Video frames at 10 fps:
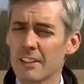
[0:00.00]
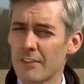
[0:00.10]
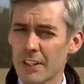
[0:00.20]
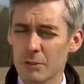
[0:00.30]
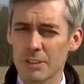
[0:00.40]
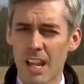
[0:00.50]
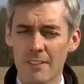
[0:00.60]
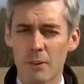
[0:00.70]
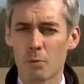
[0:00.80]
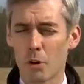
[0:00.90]
State officials
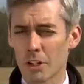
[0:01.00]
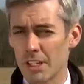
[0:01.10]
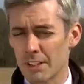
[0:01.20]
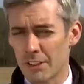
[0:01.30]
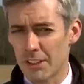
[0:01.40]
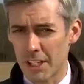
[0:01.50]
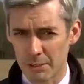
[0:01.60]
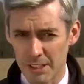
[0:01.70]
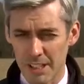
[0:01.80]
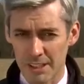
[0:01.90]
have a working
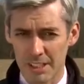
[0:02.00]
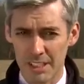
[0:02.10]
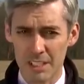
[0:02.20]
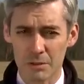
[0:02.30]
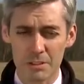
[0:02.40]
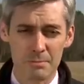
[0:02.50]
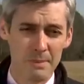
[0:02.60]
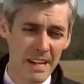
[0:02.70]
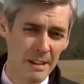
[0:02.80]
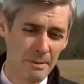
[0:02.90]
theory that the eagles
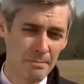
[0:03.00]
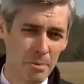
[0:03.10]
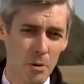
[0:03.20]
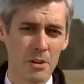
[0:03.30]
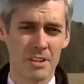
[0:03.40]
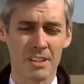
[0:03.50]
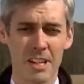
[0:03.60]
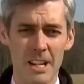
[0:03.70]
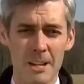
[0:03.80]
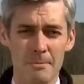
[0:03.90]
may have been
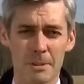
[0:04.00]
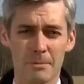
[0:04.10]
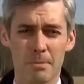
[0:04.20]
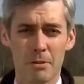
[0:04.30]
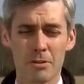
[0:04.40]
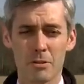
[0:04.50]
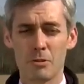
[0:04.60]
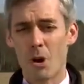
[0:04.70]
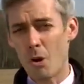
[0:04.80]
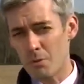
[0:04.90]
poisoned, but the person
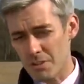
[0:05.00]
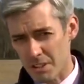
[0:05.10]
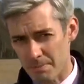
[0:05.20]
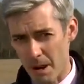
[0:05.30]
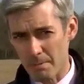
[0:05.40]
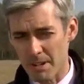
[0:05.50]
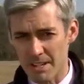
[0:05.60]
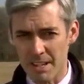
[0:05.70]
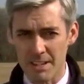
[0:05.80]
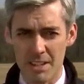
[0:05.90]
who owns this
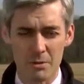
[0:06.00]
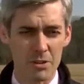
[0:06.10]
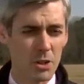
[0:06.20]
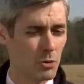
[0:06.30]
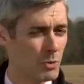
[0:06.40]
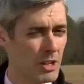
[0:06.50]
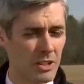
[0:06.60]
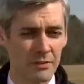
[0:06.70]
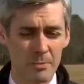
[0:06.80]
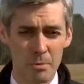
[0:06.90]
property says there is no
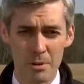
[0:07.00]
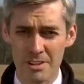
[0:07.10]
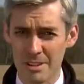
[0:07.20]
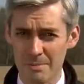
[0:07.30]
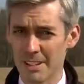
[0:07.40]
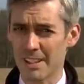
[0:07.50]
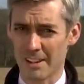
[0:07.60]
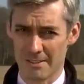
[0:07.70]
reason for poison to be